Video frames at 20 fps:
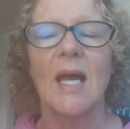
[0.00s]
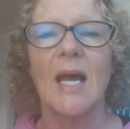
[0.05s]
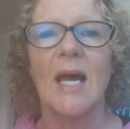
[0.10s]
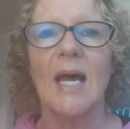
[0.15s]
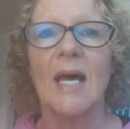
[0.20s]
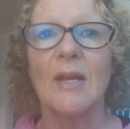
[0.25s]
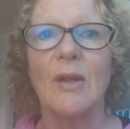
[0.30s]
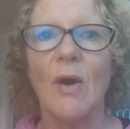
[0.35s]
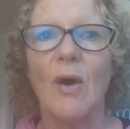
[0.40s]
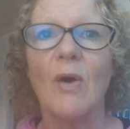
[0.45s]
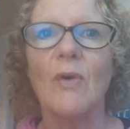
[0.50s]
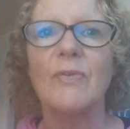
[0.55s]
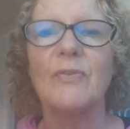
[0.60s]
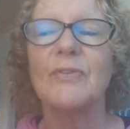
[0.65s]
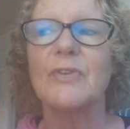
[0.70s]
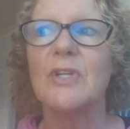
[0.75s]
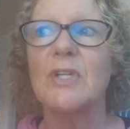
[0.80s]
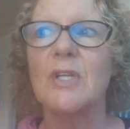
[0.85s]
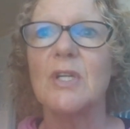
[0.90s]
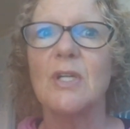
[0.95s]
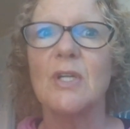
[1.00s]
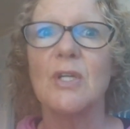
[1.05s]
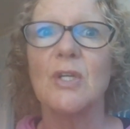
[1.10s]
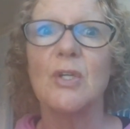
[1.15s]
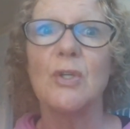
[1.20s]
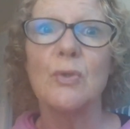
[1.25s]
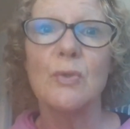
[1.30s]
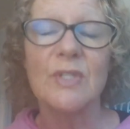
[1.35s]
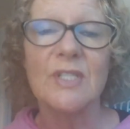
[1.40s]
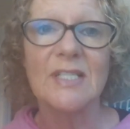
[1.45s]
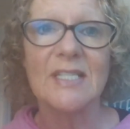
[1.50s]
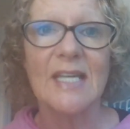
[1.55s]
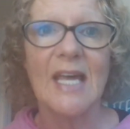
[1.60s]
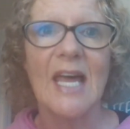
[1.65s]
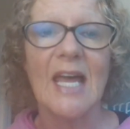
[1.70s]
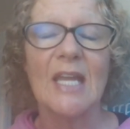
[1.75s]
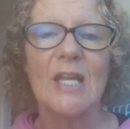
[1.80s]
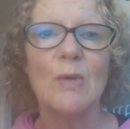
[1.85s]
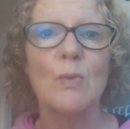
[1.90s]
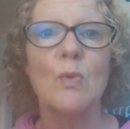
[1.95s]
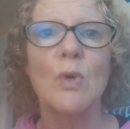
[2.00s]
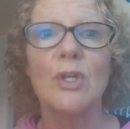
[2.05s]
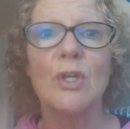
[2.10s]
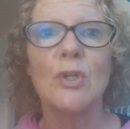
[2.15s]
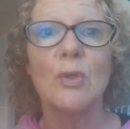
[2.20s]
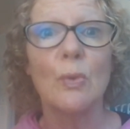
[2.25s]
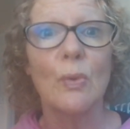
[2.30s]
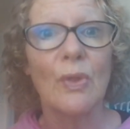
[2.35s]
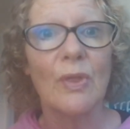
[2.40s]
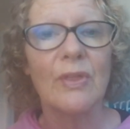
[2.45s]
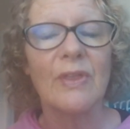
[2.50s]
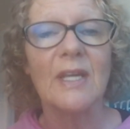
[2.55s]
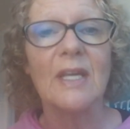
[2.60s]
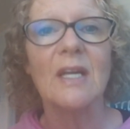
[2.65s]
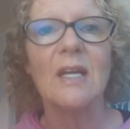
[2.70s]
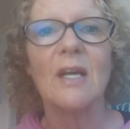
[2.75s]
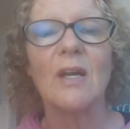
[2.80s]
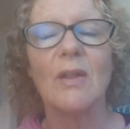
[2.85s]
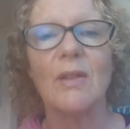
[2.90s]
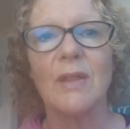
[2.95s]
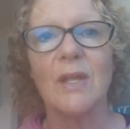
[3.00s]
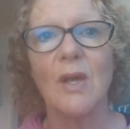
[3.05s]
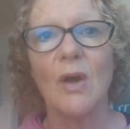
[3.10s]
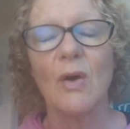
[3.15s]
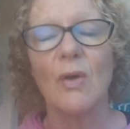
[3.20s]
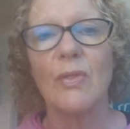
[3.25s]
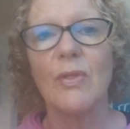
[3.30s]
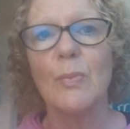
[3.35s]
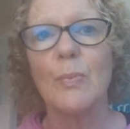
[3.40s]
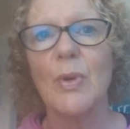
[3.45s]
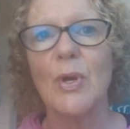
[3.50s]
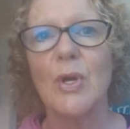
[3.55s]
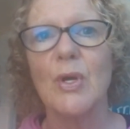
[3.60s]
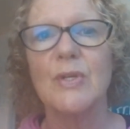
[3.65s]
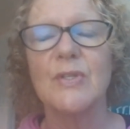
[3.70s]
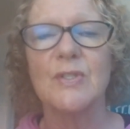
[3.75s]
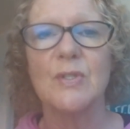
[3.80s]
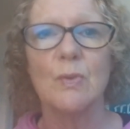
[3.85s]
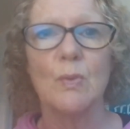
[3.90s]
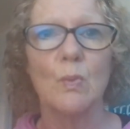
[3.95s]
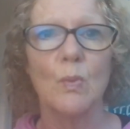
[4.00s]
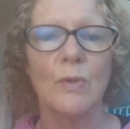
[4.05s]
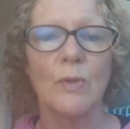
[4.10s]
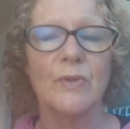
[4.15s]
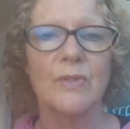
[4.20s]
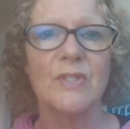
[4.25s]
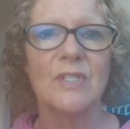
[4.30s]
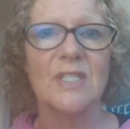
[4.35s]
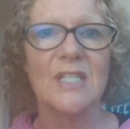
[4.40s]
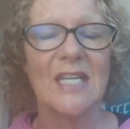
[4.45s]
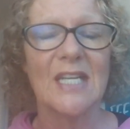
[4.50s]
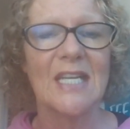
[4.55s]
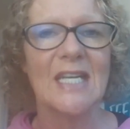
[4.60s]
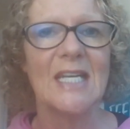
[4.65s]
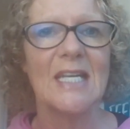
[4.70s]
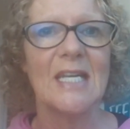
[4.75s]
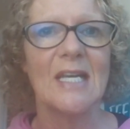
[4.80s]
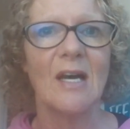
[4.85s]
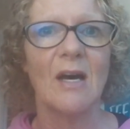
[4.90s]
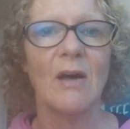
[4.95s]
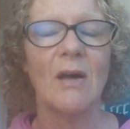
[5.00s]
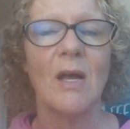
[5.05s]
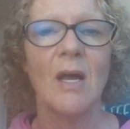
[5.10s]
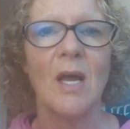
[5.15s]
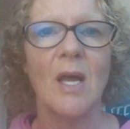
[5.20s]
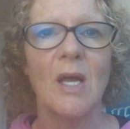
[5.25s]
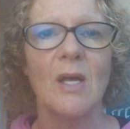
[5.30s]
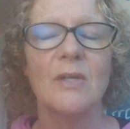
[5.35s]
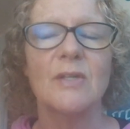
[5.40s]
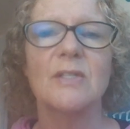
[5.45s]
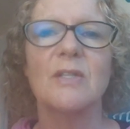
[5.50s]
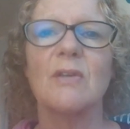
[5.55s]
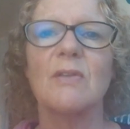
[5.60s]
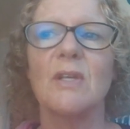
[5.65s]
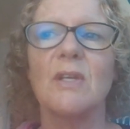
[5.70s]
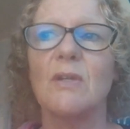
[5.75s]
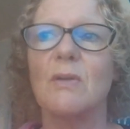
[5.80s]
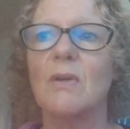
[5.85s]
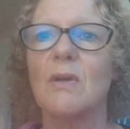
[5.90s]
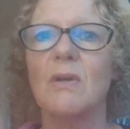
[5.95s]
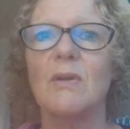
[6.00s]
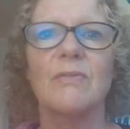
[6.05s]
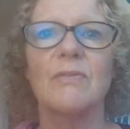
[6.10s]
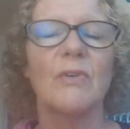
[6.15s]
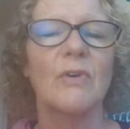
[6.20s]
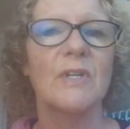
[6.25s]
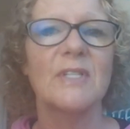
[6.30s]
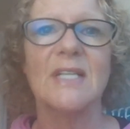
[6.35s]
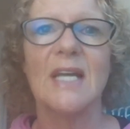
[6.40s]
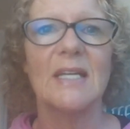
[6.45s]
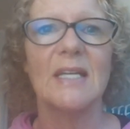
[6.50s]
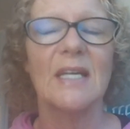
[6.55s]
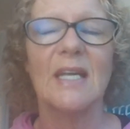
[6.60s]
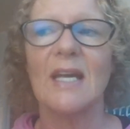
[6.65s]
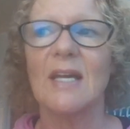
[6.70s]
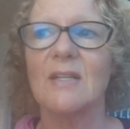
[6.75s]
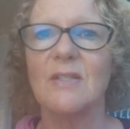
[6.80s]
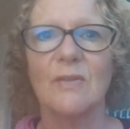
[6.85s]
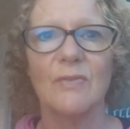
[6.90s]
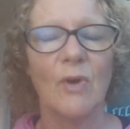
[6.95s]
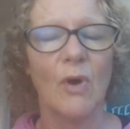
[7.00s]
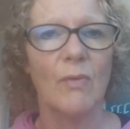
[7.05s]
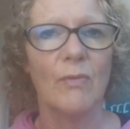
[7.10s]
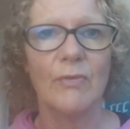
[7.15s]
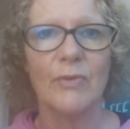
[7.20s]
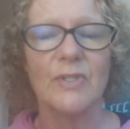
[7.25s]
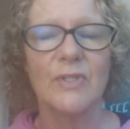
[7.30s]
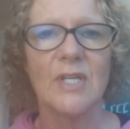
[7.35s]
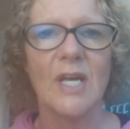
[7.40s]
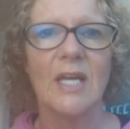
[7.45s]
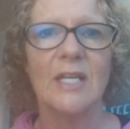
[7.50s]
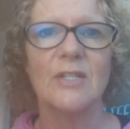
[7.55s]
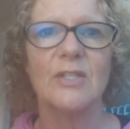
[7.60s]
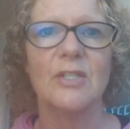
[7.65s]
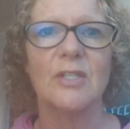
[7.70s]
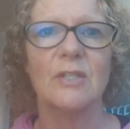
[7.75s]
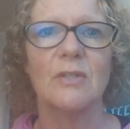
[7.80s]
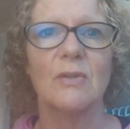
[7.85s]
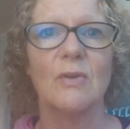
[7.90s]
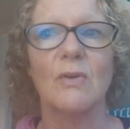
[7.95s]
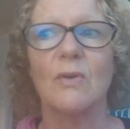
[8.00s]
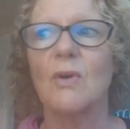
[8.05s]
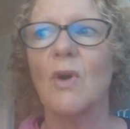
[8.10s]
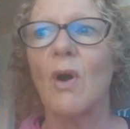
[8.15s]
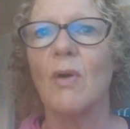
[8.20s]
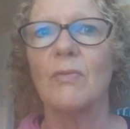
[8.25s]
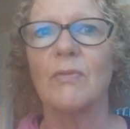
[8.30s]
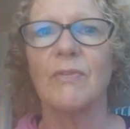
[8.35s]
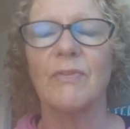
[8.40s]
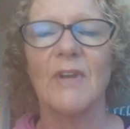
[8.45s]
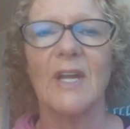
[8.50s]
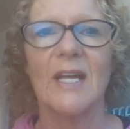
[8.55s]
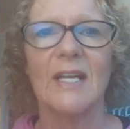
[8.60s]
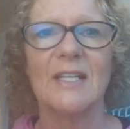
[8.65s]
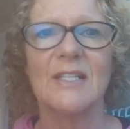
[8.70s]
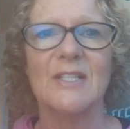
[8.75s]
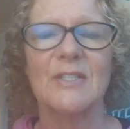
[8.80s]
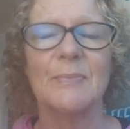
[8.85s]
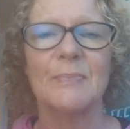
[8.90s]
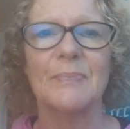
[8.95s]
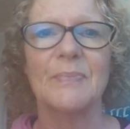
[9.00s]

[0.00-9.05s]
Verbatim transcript: And often you say what you think the other person wants to hear so that you can avoid any kind of confrontation or conflict.